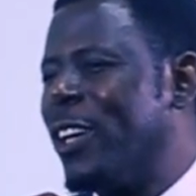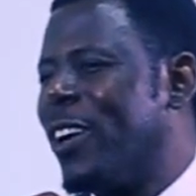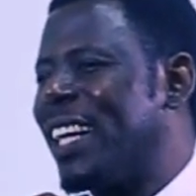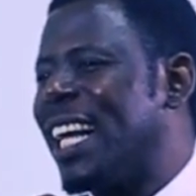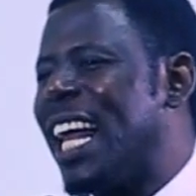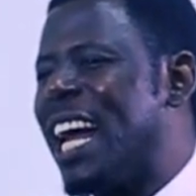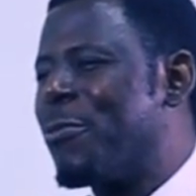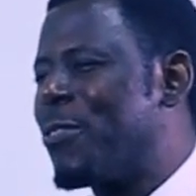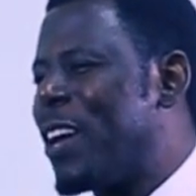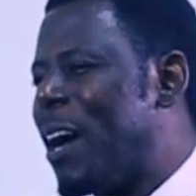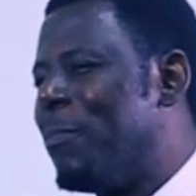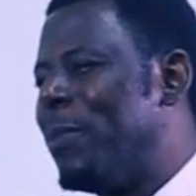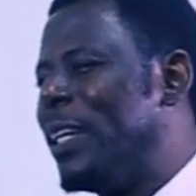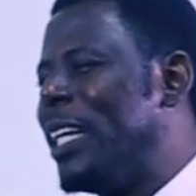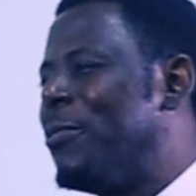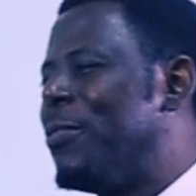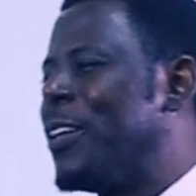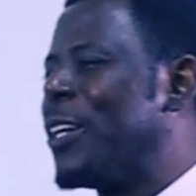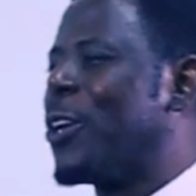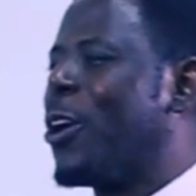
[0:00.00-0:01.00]
life you are
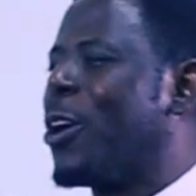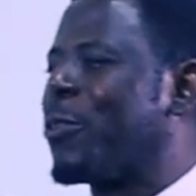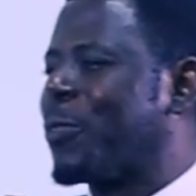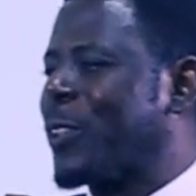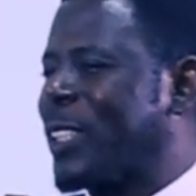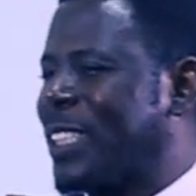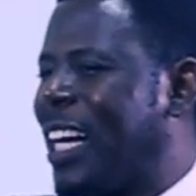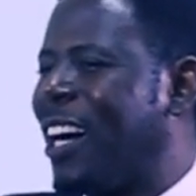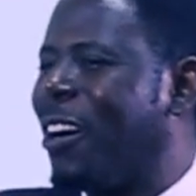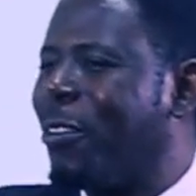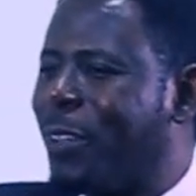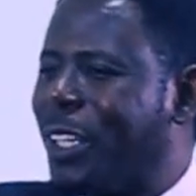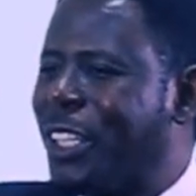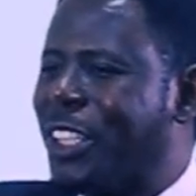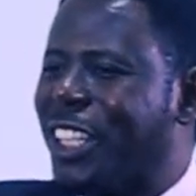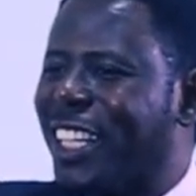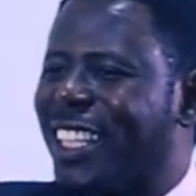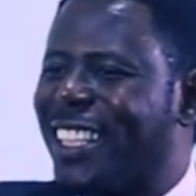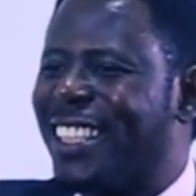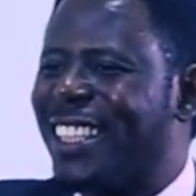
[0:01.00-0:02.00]
believing God for salvation.
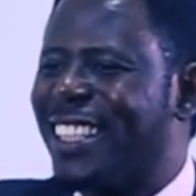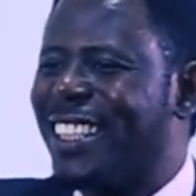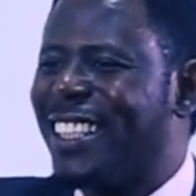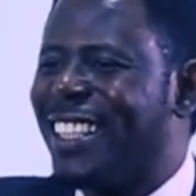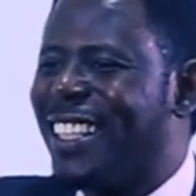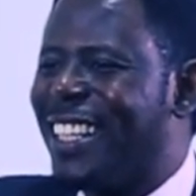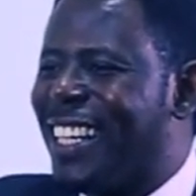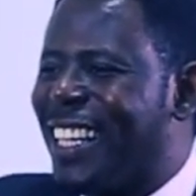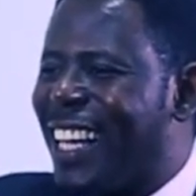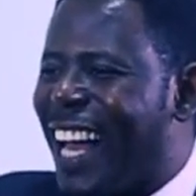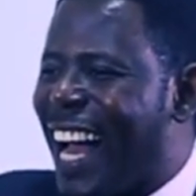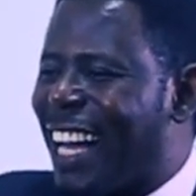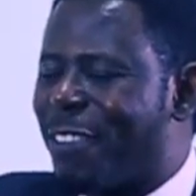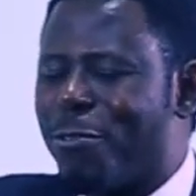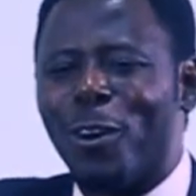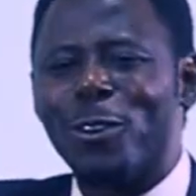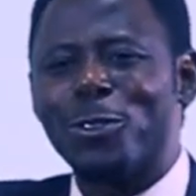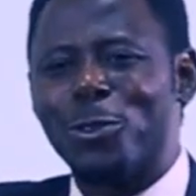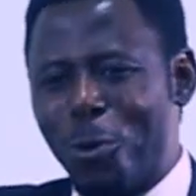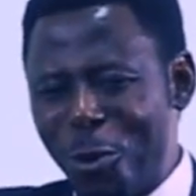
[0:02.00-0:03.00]
I've
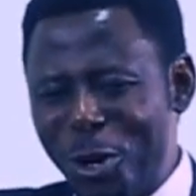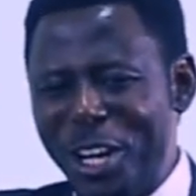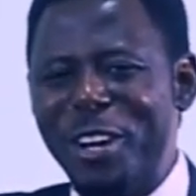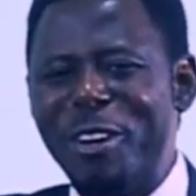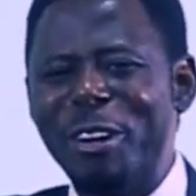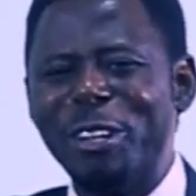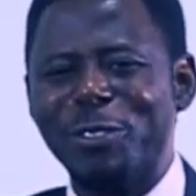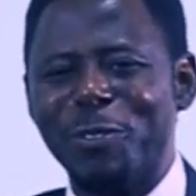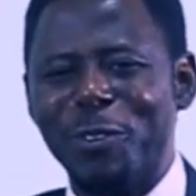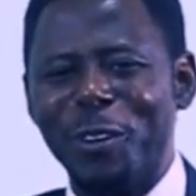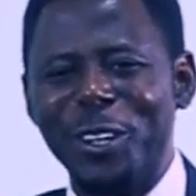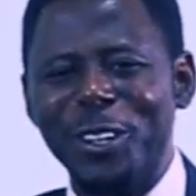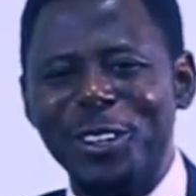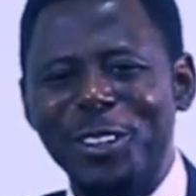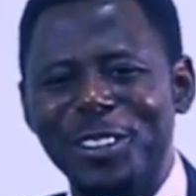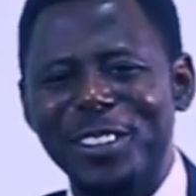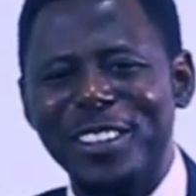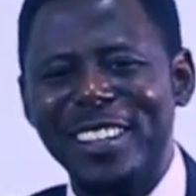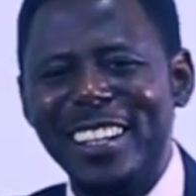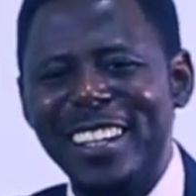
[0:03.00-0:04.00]
got good news for you.
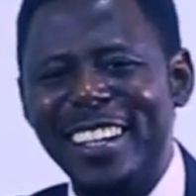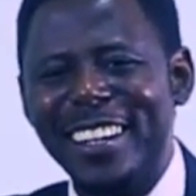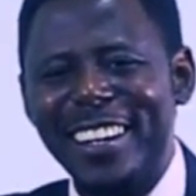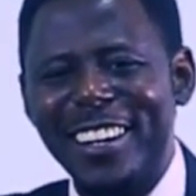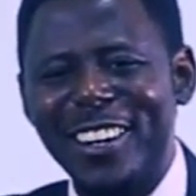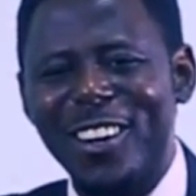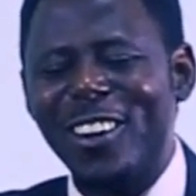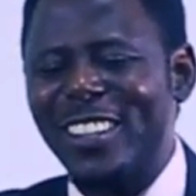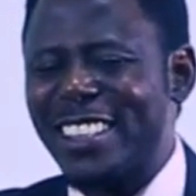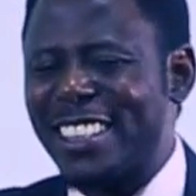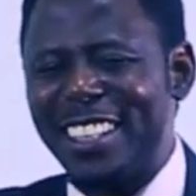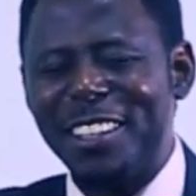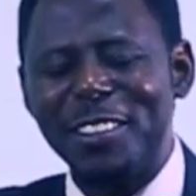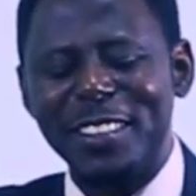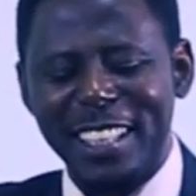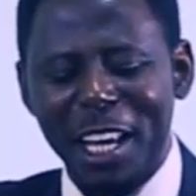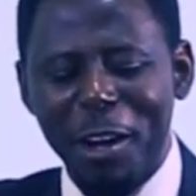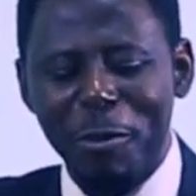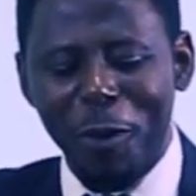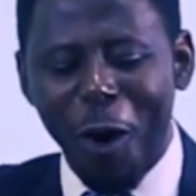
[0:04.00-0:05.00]
God still
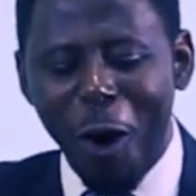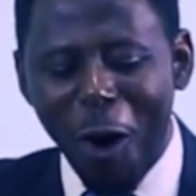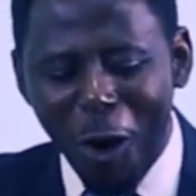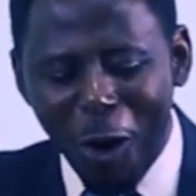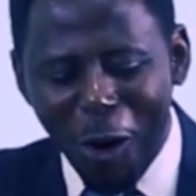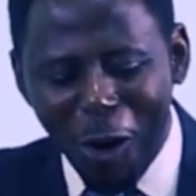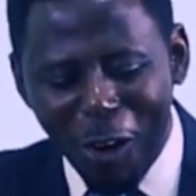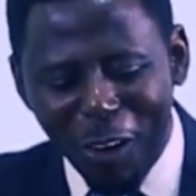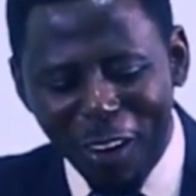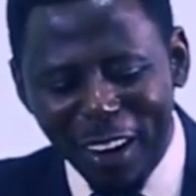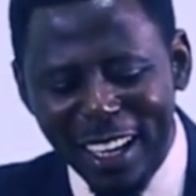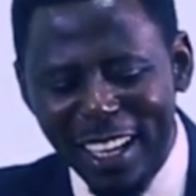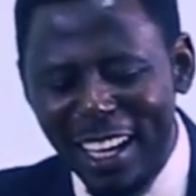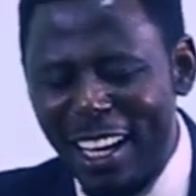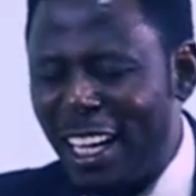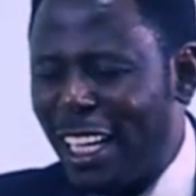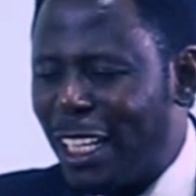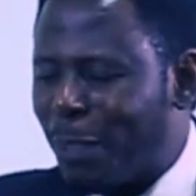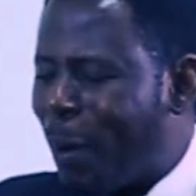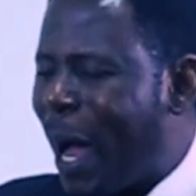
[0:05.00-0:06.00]
saves all.
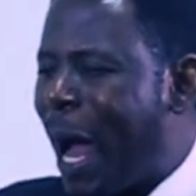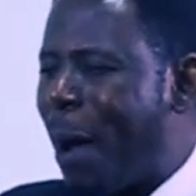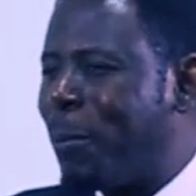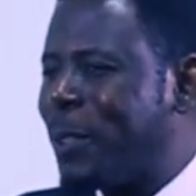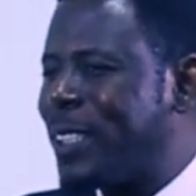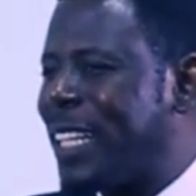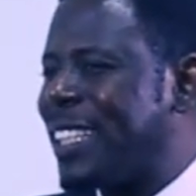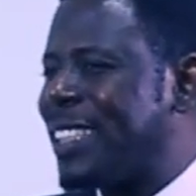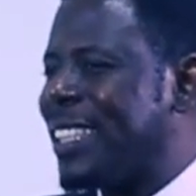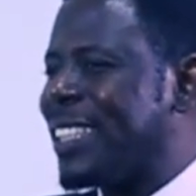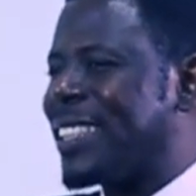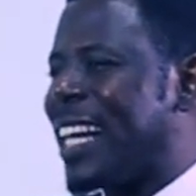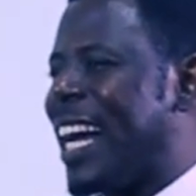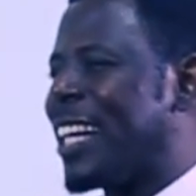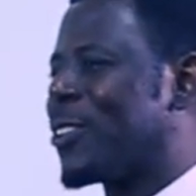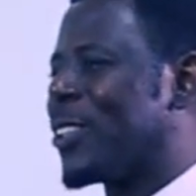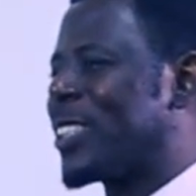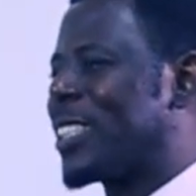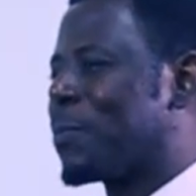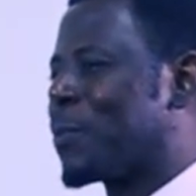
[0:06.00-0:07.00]
Bible says in Titus
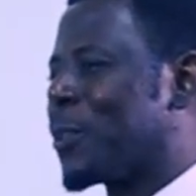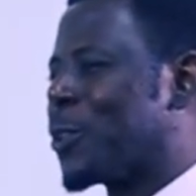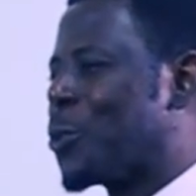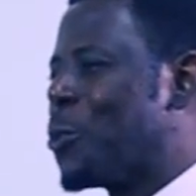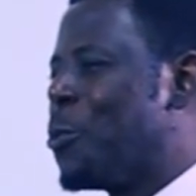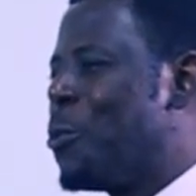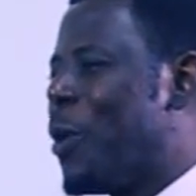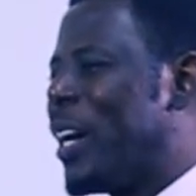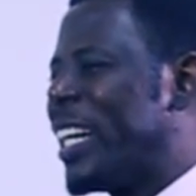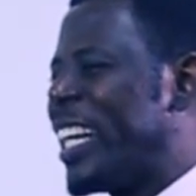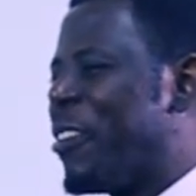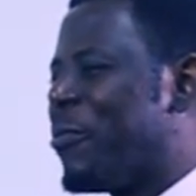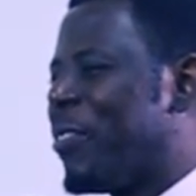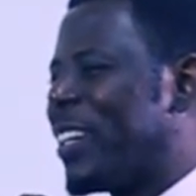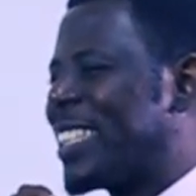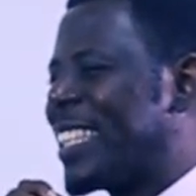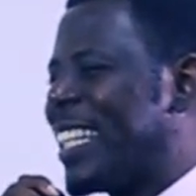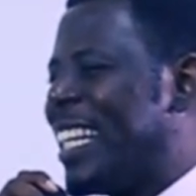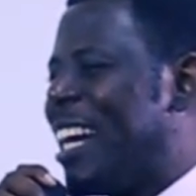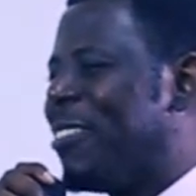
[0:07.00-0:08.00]
chapter two and then verse
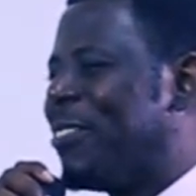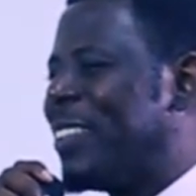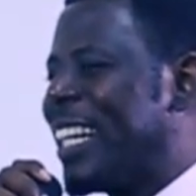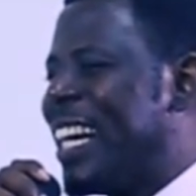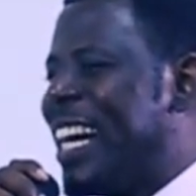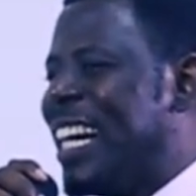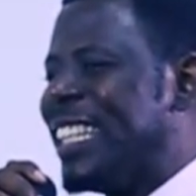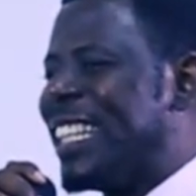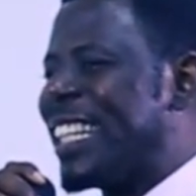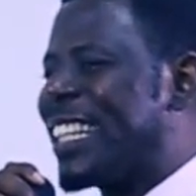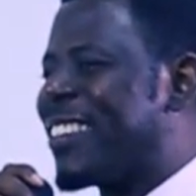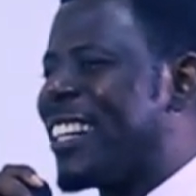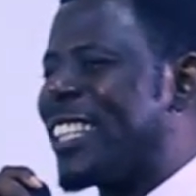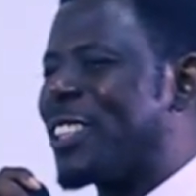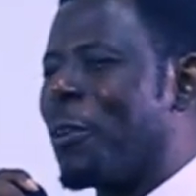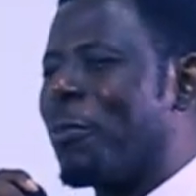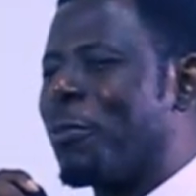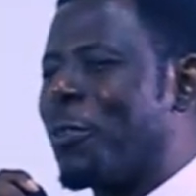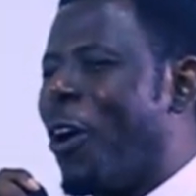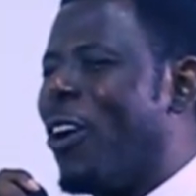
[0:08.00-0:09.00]
eleven, the grace of
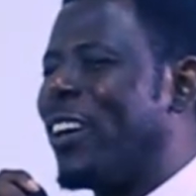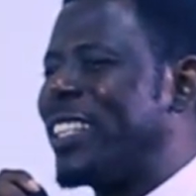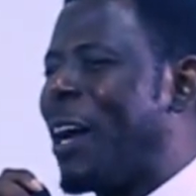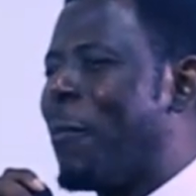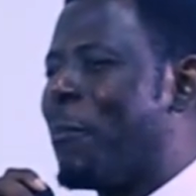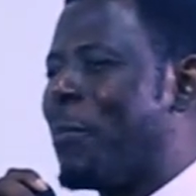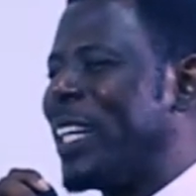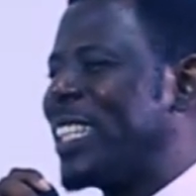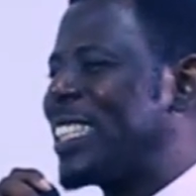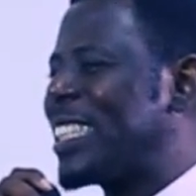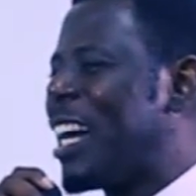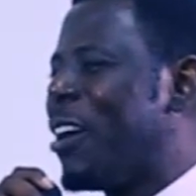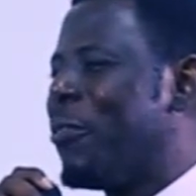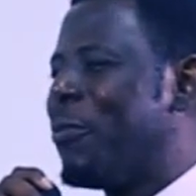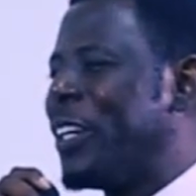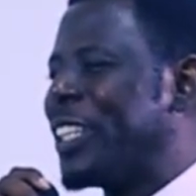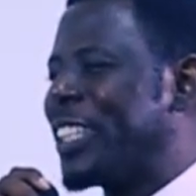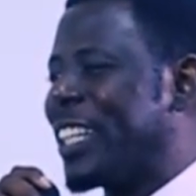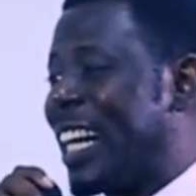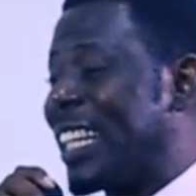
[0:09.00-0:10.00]
God that brings
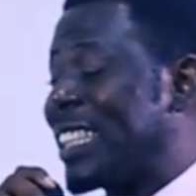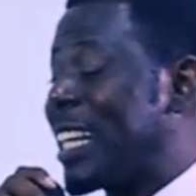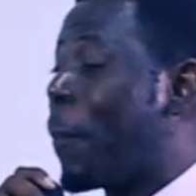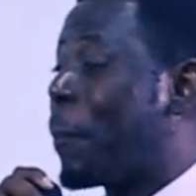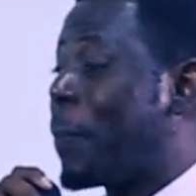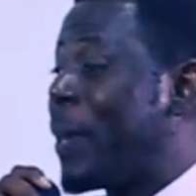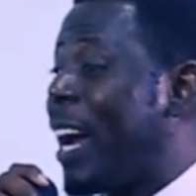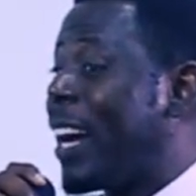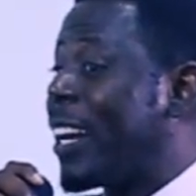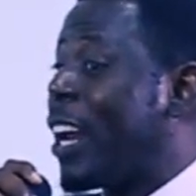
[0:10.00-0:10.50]
salvation has appeared